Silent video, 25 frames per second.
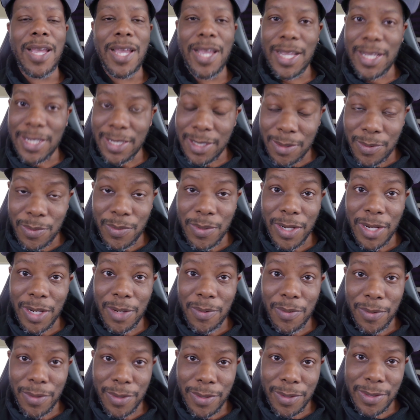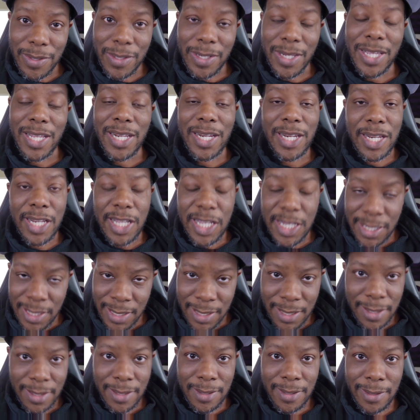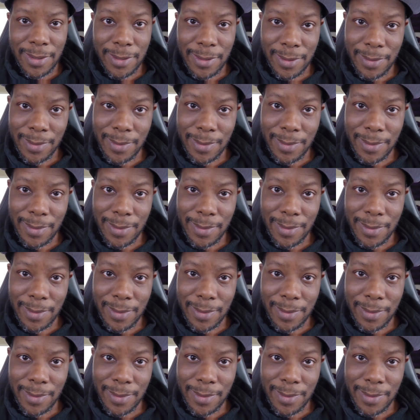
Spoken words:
Ask him what he wants. And listen.